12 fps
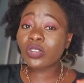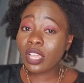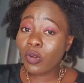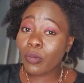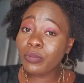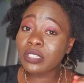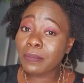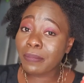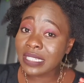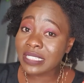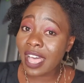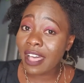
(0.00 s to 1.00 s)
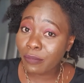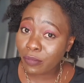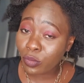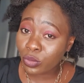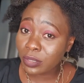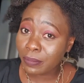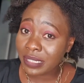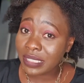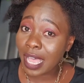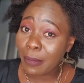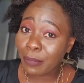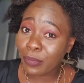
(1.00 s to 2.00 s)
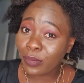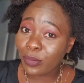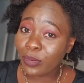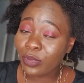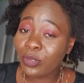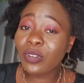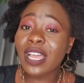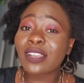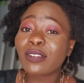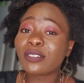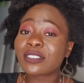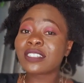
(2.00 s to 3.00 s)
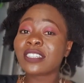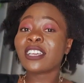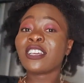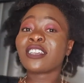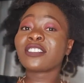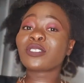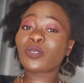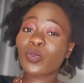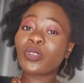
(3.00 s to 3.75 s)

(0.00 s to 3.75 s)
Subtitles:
ujipatapo. You cannot you